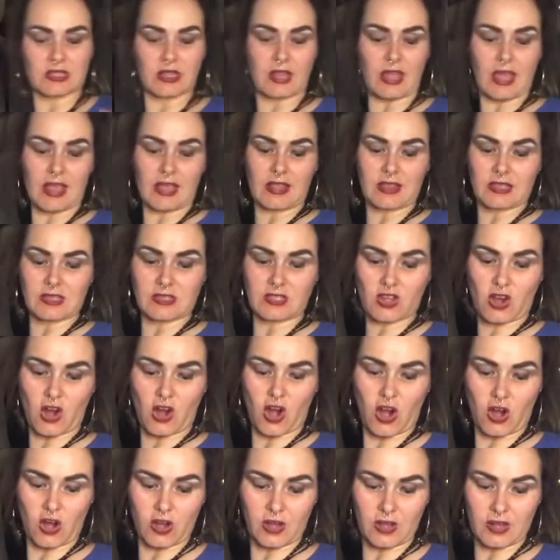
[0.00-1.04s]
like this
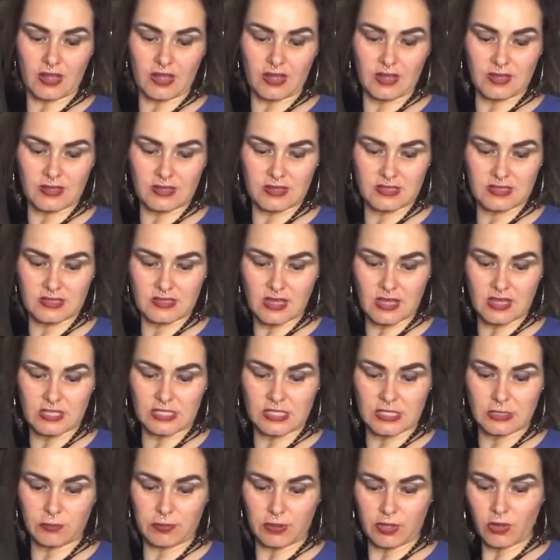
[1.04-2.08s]
card is a
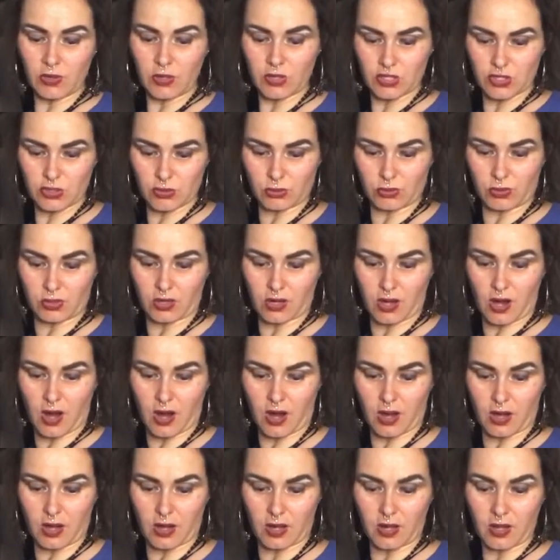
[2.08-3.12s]
spiritual
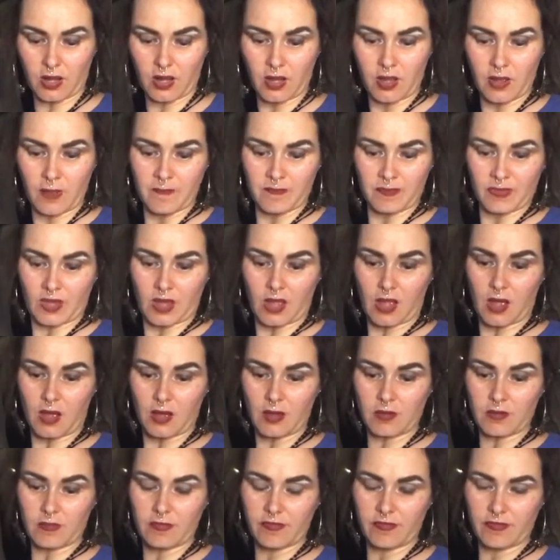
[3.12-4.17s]
card
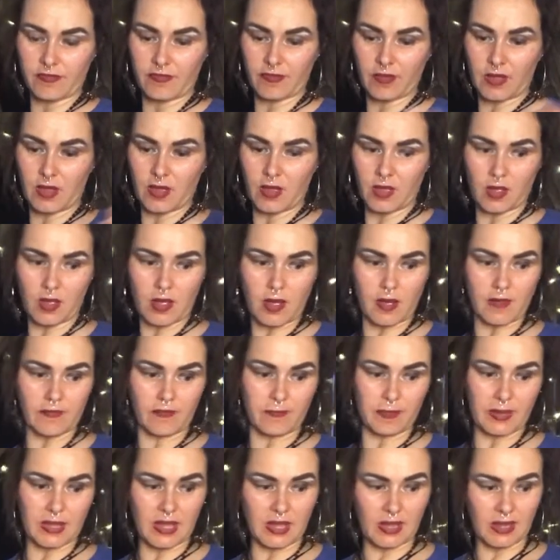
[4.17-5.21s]
of
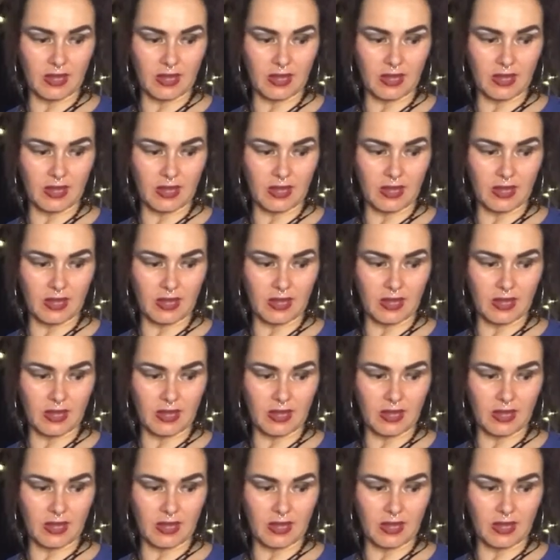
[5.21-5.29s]
being